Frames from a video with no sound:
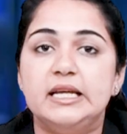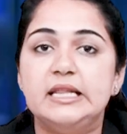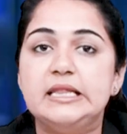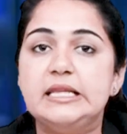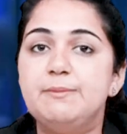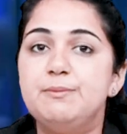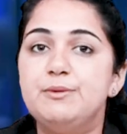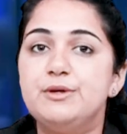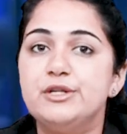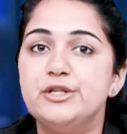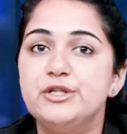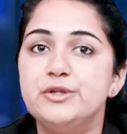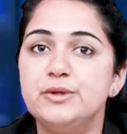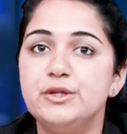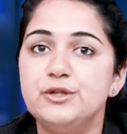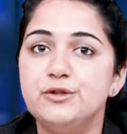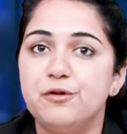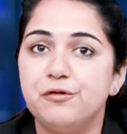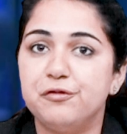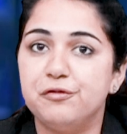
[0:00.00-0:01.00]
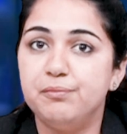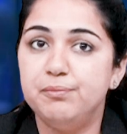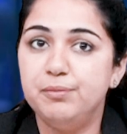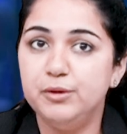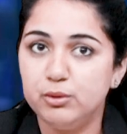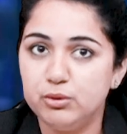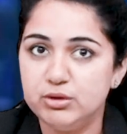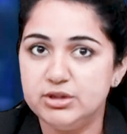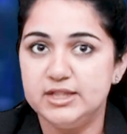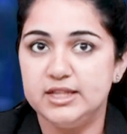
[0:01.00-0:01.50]
In the pursuit of
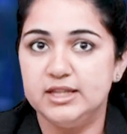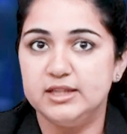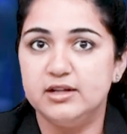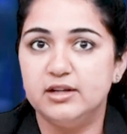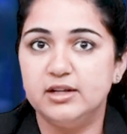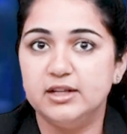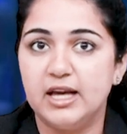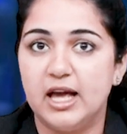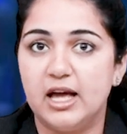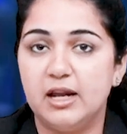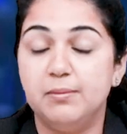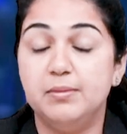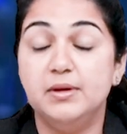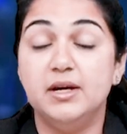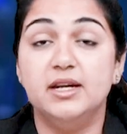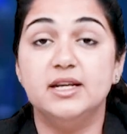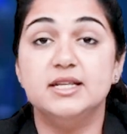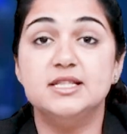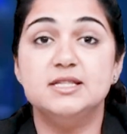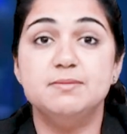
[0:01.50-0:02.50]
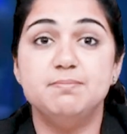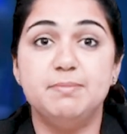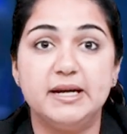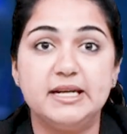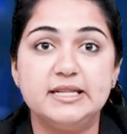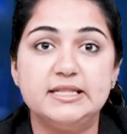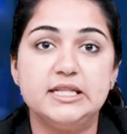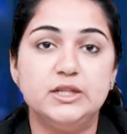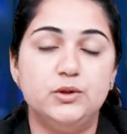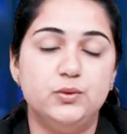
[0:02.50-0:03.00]
beauty, there can be
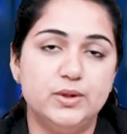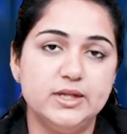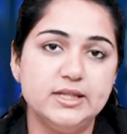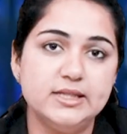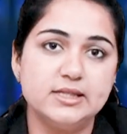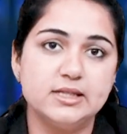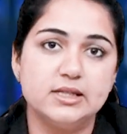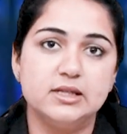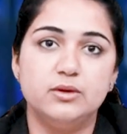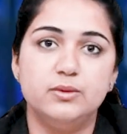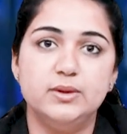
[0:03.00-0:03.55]
unexpected risk.